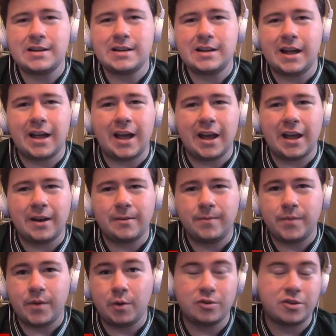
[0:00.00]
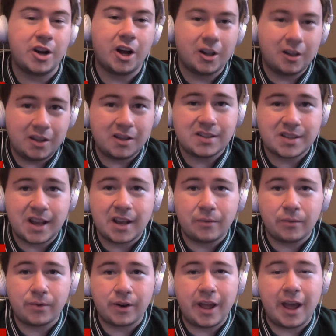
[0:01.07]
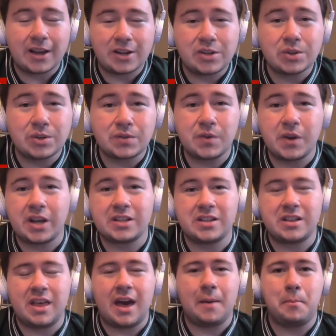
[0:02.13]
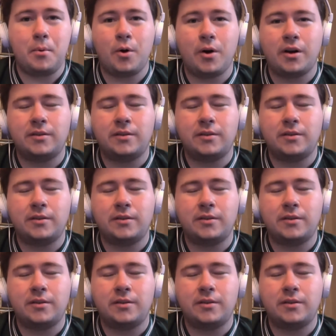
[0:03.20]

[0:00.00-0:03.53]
and it was an ugly sight for Nationals fans at that point.